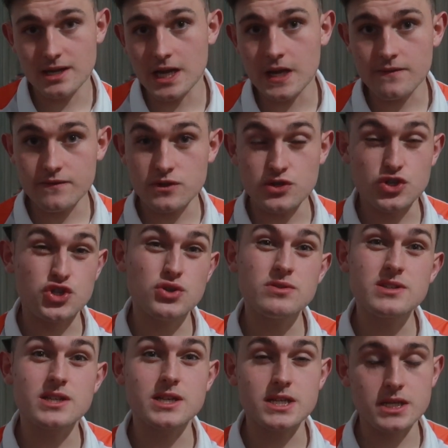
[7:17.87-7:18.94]
Nathan
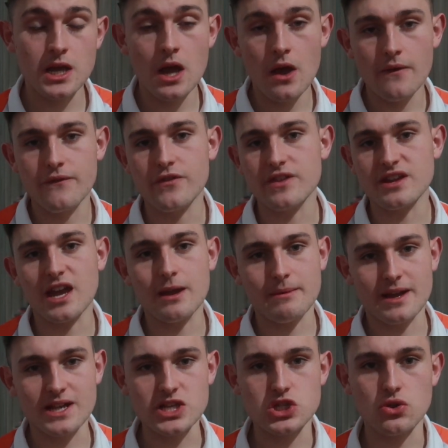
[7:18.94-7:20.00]
chooses for the game
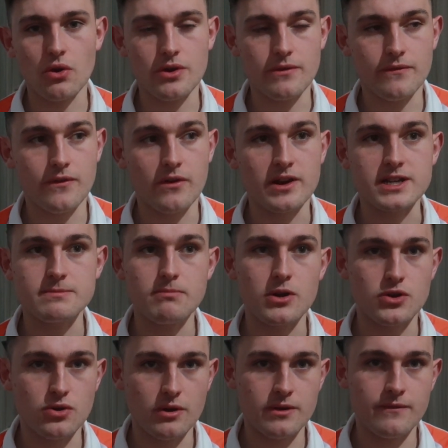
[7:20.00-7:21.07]
against Nottingham Forest. But
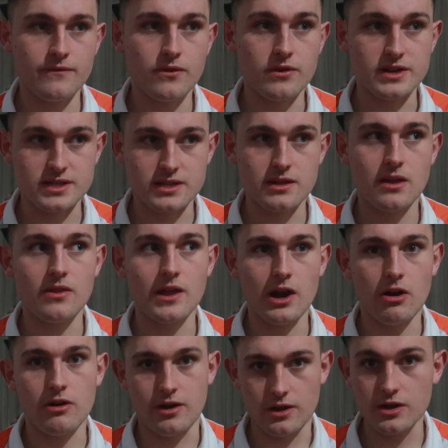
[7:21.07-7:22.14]
Nottingham Forest, they
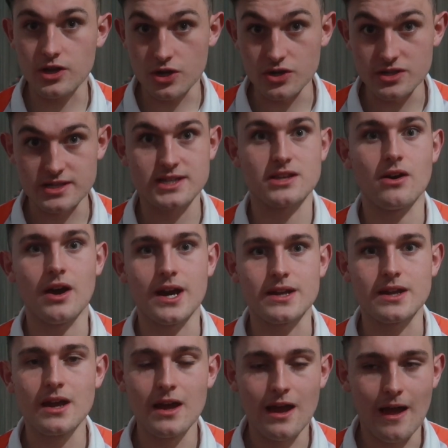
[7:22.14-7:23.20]
are a good
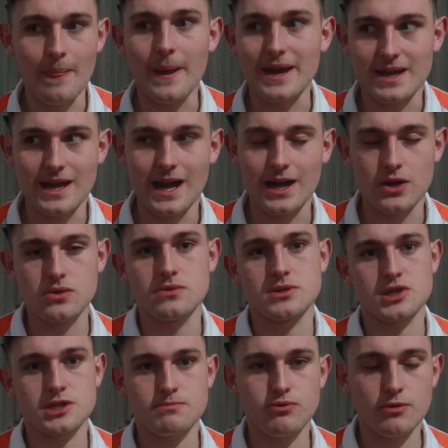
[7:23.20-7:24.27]
side and they can
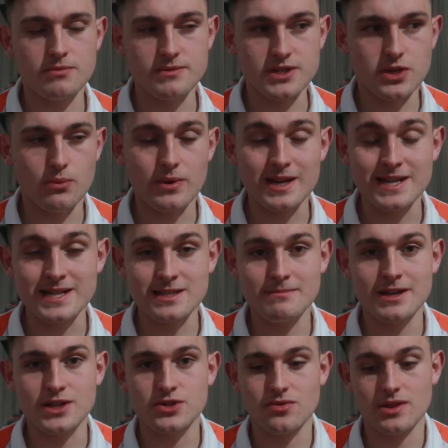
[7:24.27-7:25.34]
cause us problems. So we need to
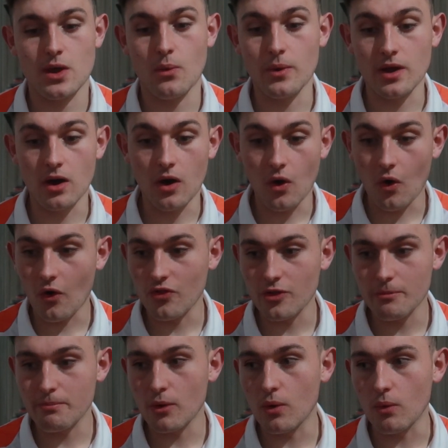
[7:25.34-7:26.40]
make sure that we are on
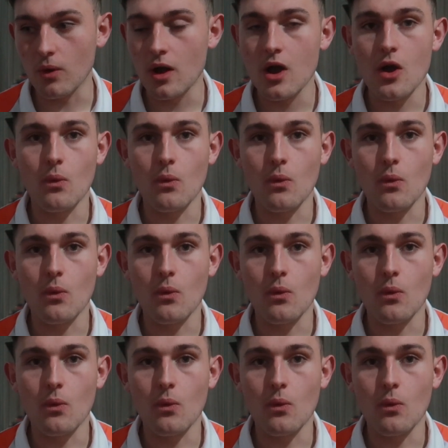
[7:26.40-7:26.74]
the ball